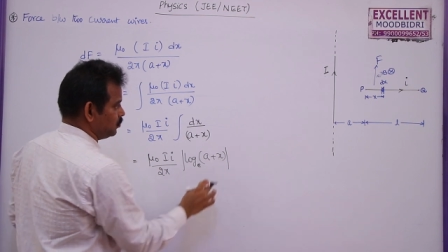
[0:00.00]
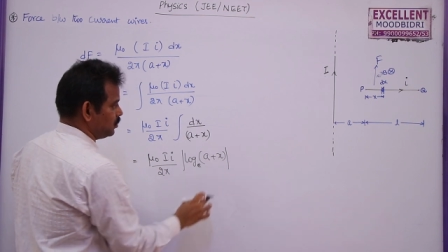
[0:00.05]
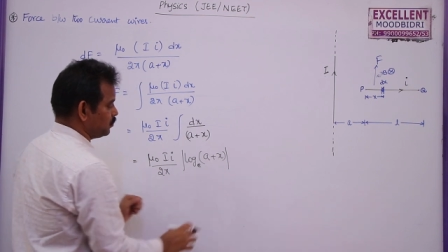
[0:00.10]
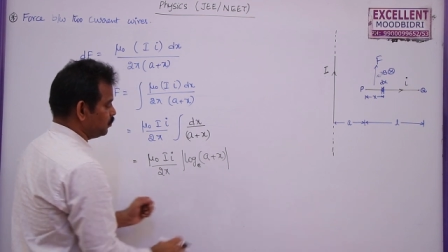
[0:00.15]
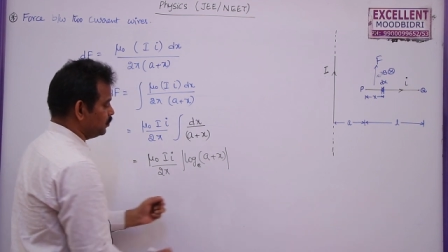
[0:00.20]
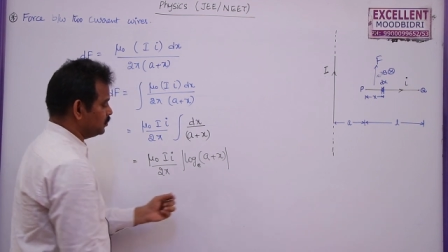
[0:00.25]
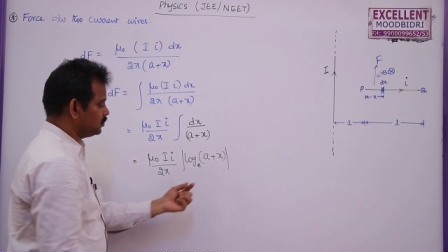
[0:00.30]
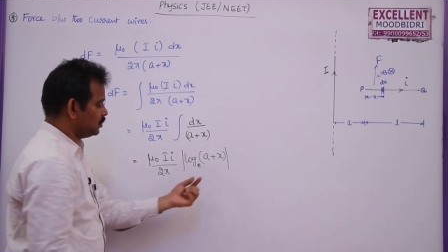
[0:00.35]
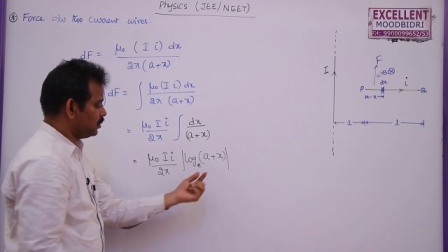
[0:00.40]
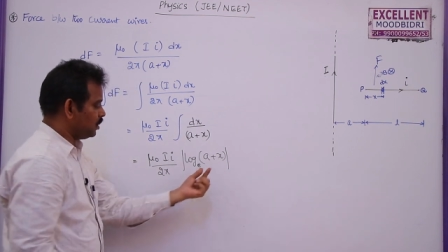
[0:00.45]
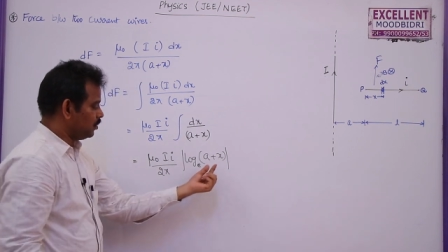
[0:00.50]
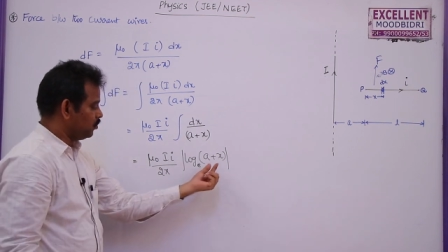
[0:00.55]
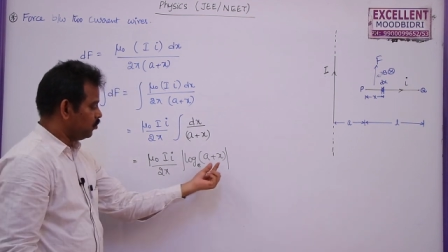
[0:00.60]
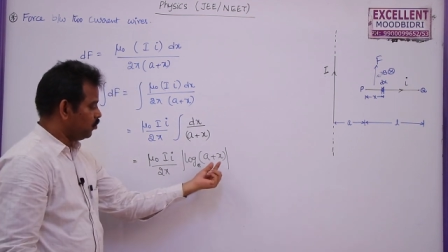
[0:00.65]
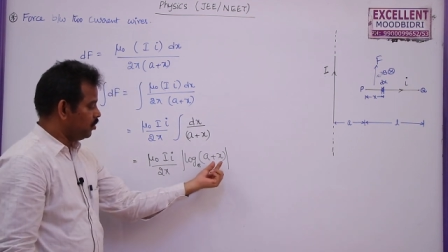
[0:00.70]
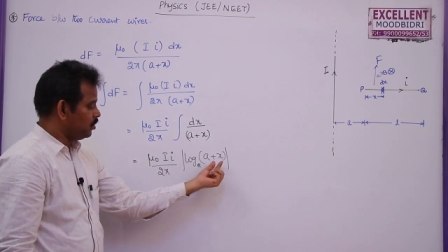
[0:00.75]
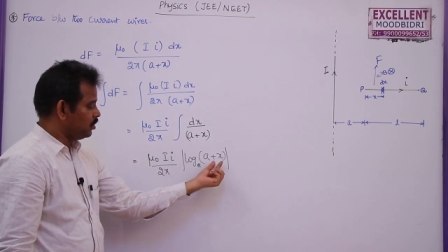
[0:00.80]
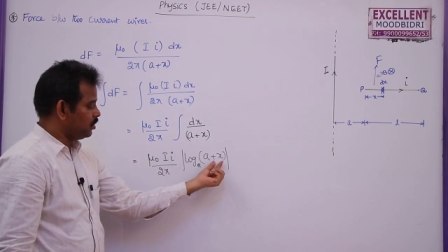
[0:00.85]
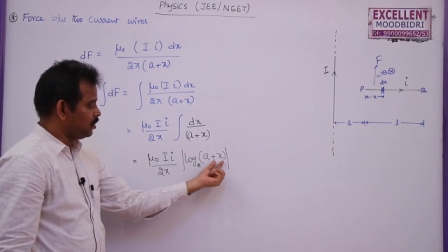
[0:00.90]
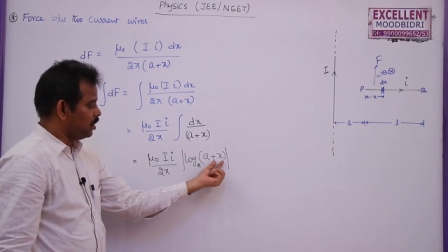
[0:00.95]
that means uh,
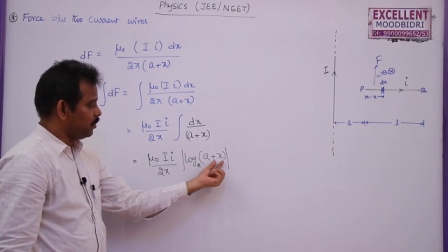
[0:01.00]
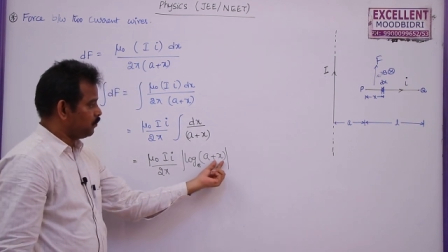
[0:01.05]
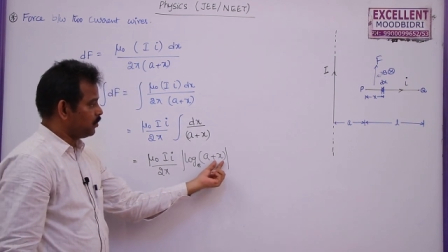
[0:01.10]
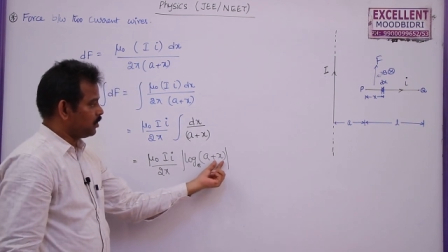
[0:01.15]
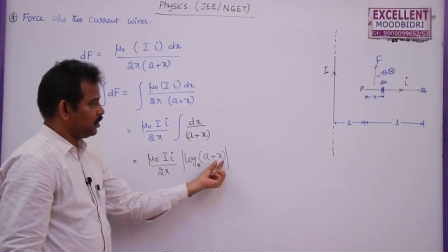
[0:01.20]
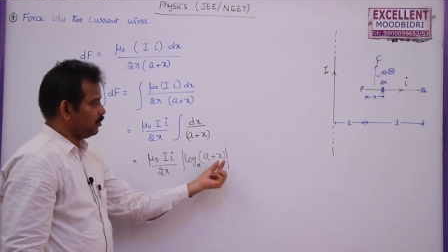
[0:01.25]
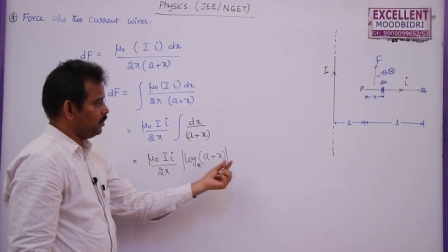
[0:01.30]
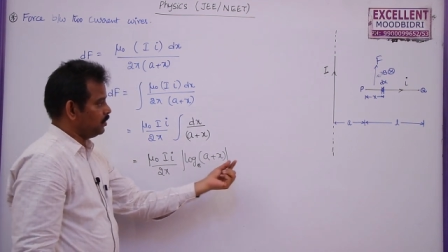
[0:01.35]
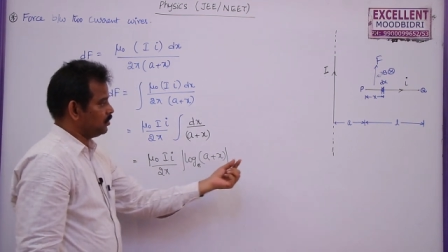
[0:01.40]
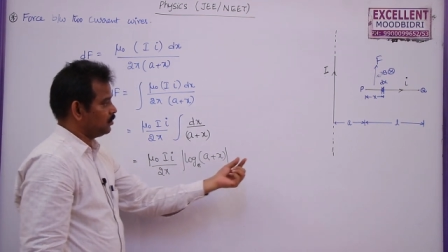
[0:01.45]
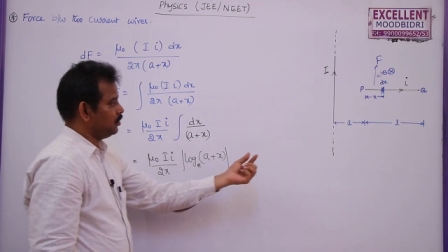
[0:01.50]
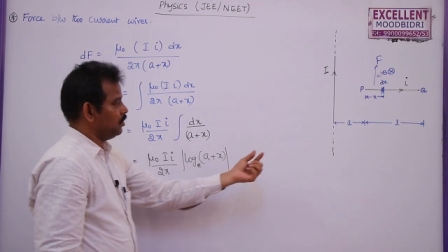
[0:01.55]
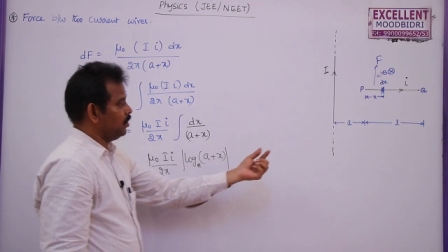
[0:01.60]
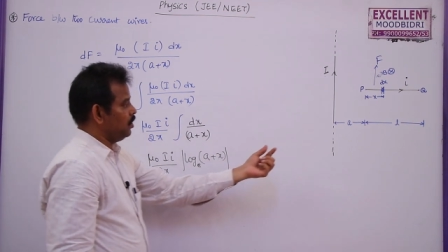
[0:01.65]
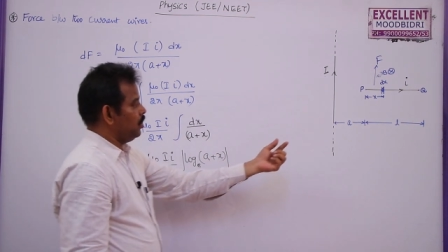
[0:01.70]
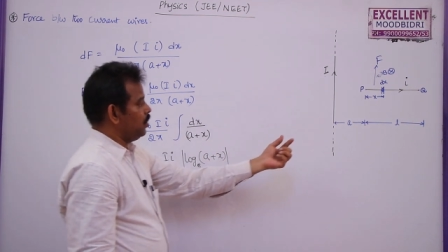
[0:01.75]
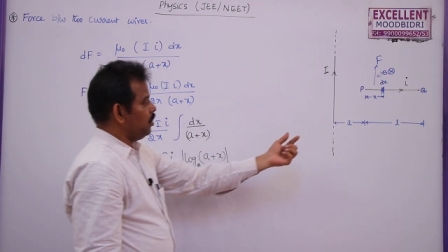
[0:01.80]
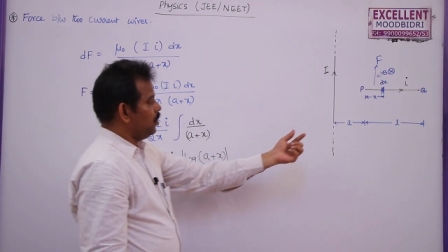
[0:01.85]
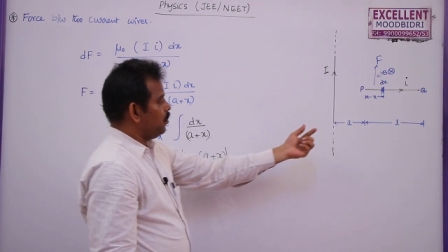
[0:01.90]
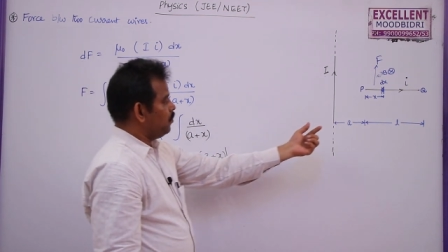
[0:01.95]
lower and upper limit
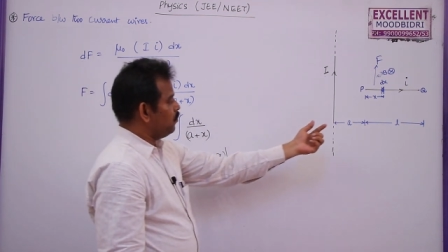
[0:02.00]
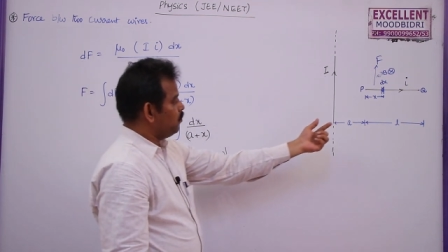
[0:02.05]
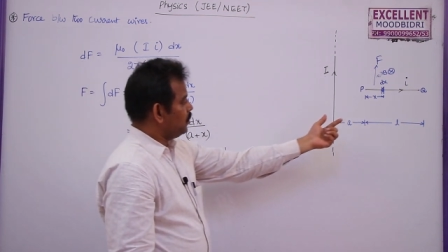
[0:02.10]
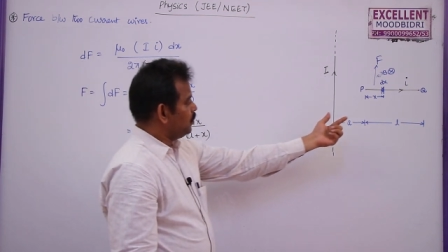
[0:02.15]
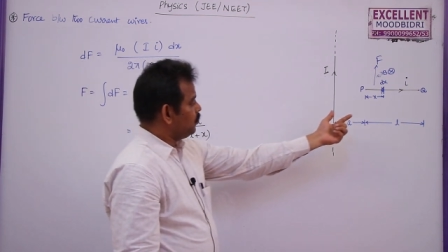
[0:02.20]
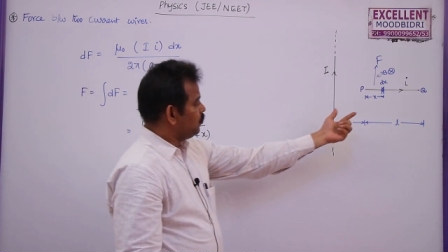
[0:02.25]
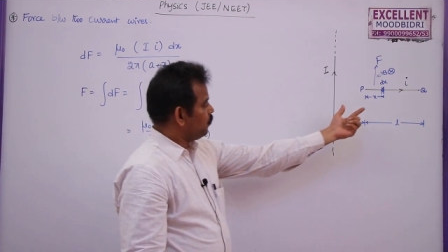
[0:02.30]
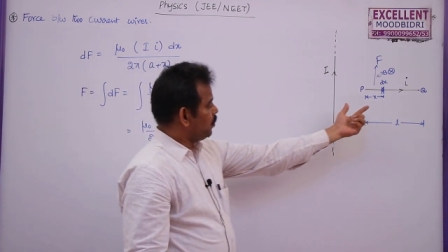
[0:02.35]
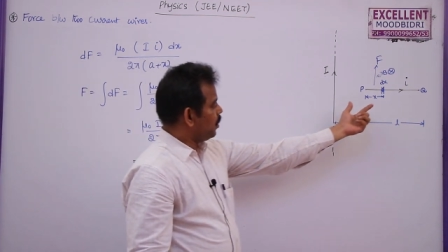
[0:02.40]
minimum